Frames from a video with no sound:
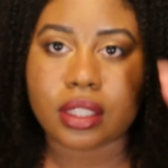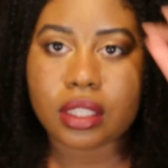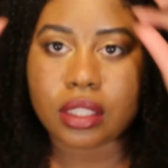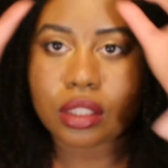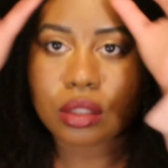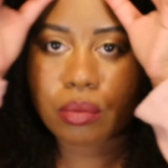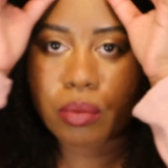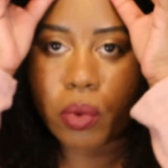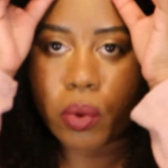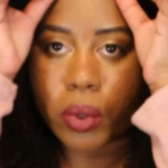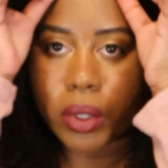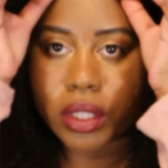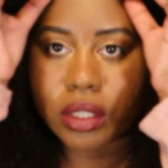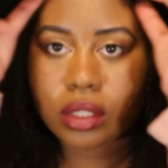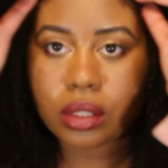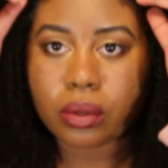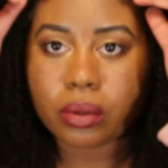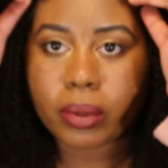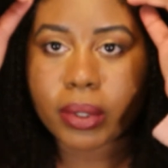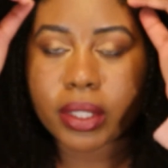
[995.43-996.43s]
It's more
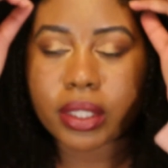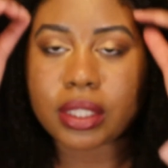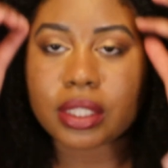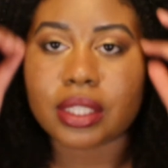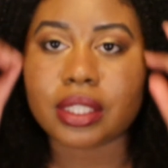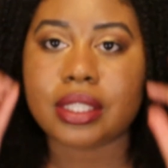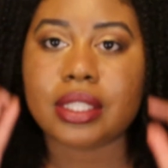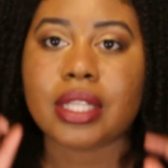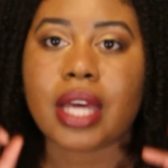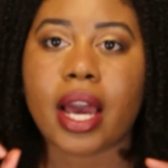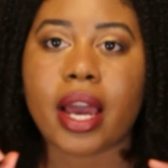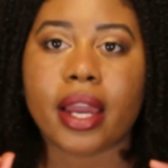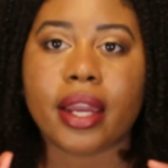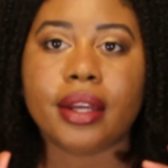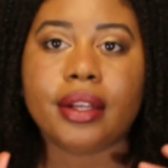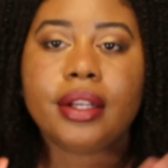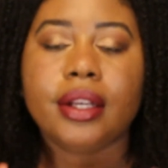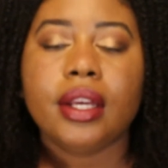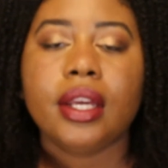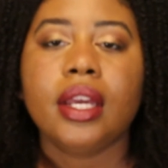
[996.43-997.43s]
towards the
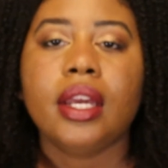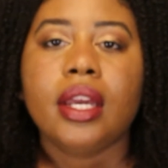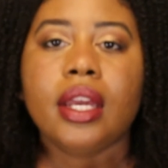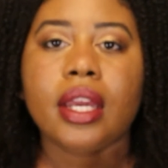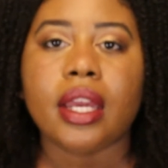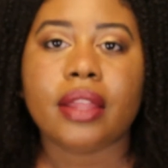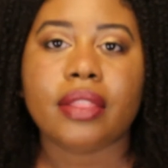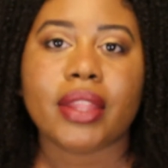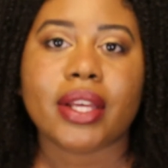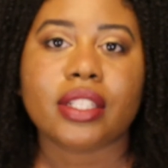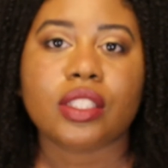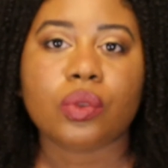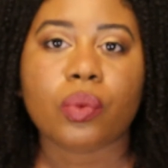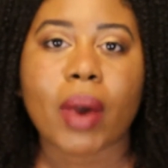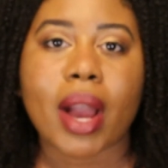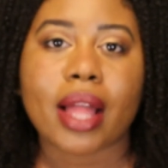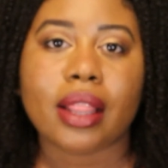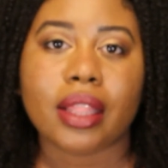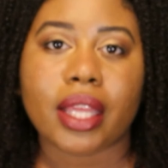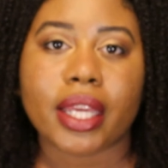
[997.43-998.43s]
side, and that's
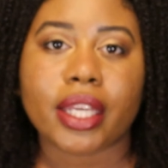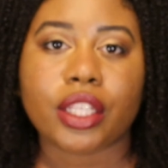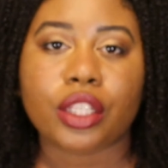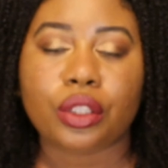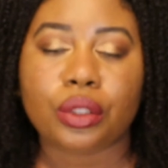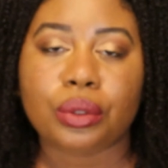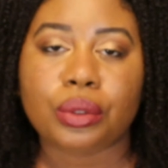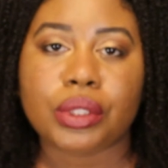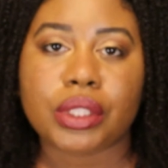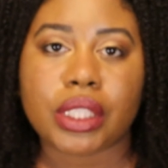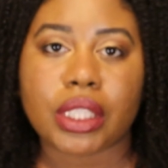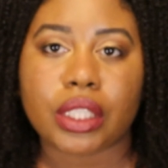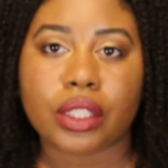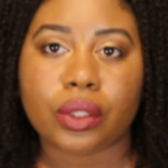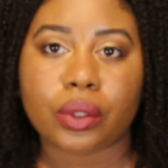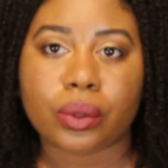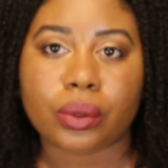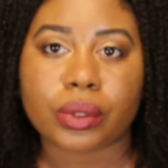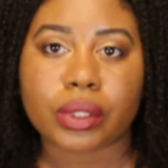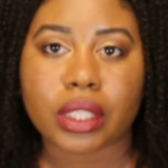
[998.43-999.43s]
why I like using
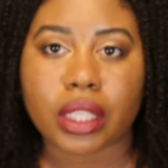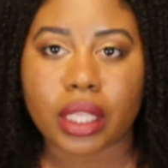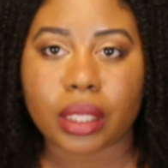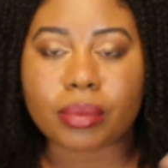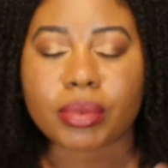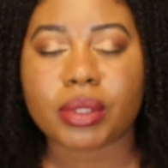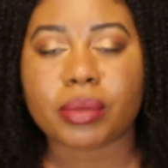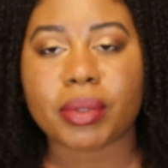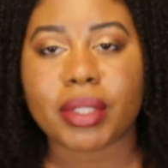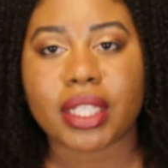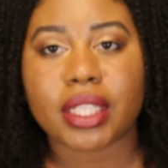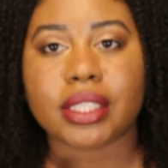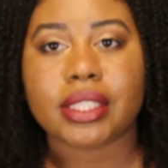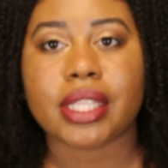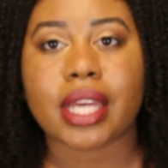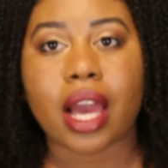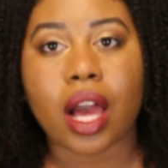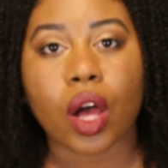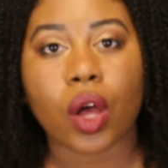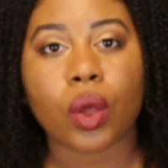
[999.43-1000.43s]
those clips, because
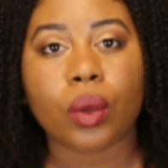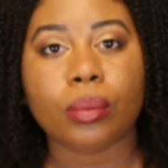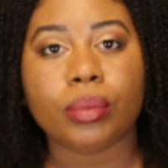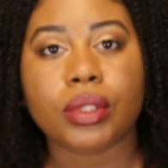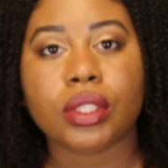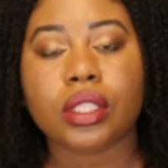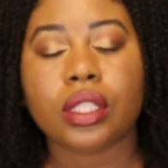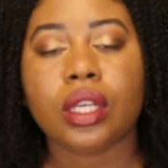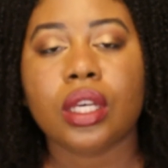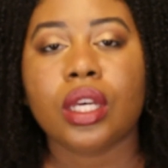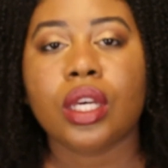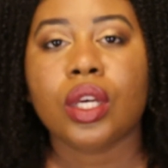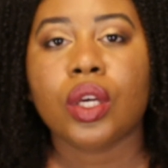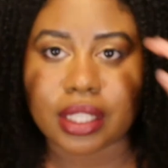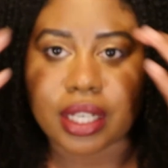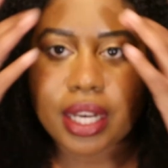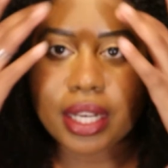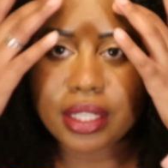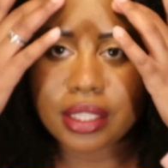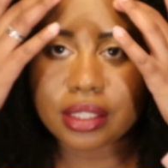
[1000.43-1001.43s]
it helps,
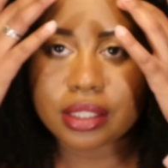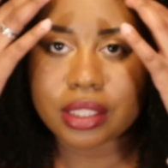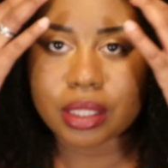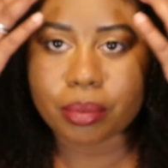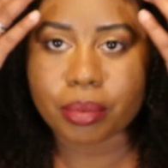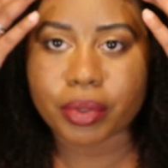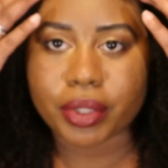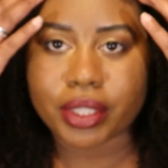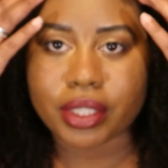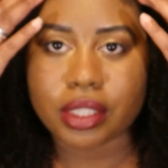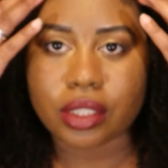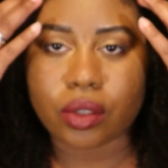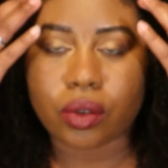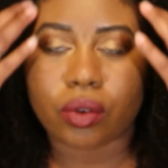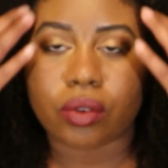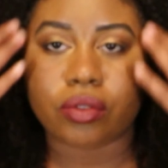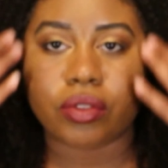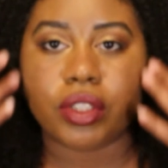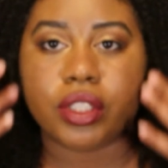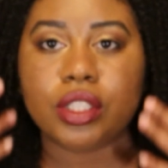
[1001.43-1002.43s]
it kind of separates it
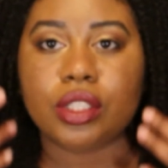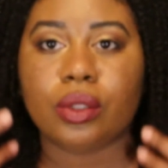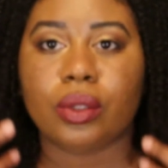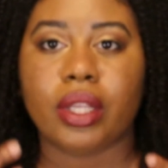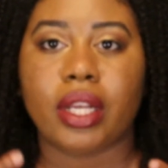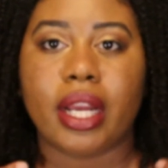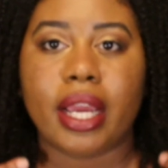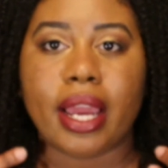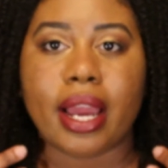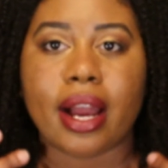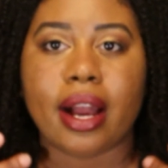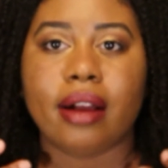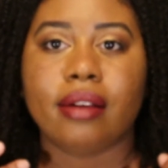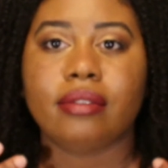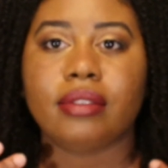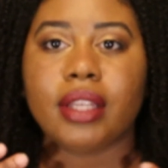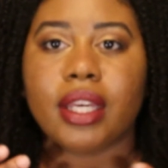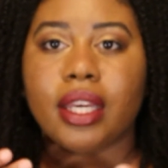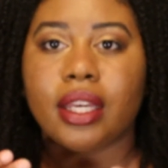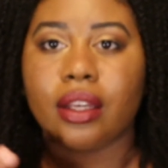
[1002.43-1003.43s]
over, so that I
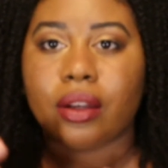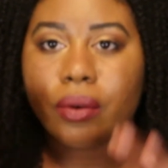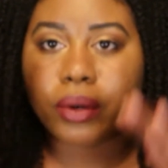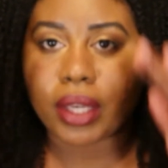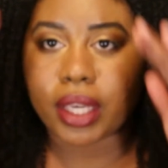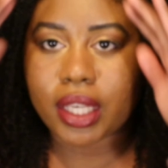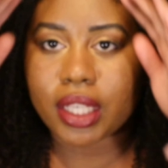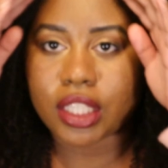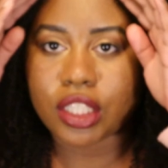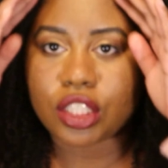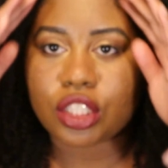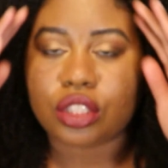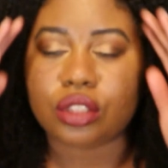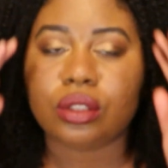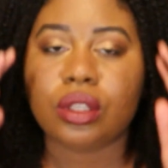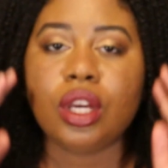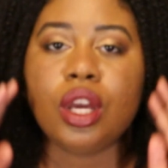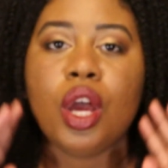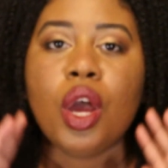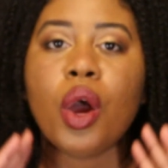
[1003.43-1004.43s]
have like, okay, it's
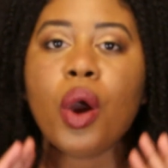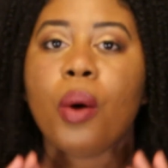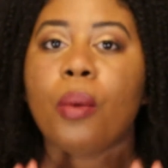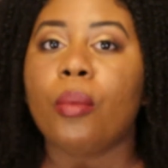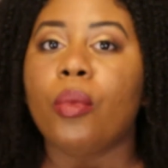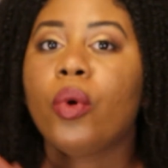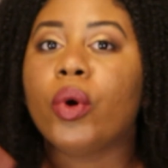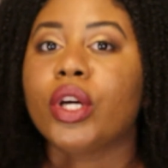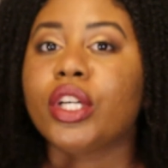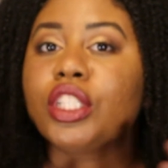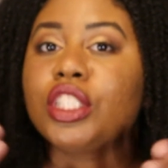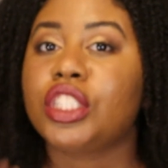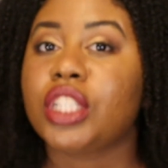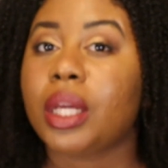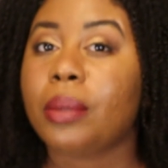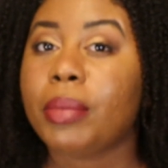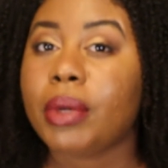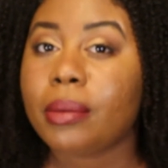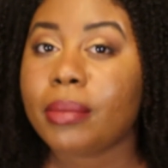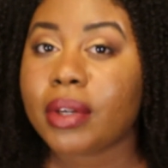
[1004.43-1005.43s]
more
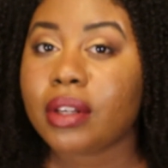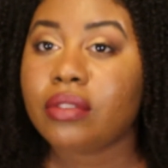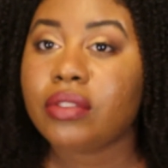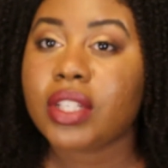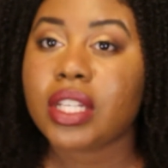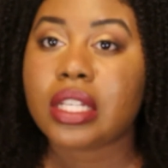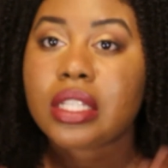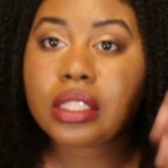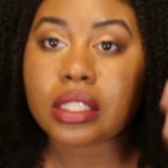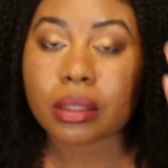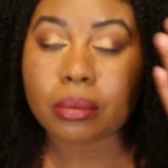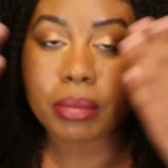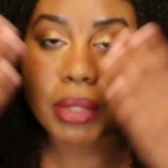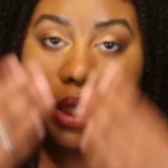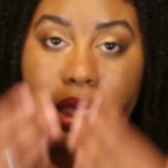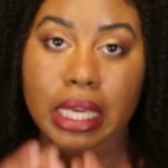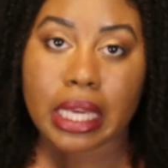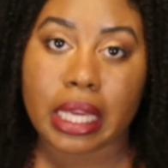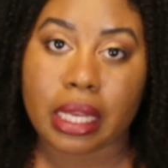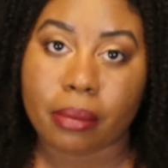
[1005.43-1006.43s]
shaping my face than
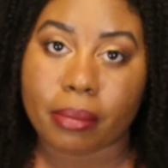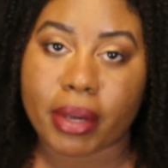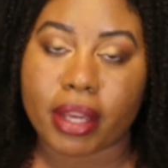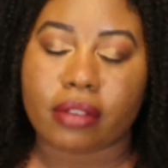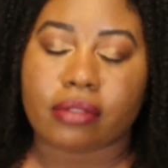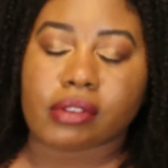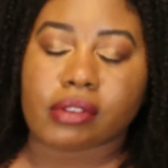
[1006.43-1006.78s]
being in my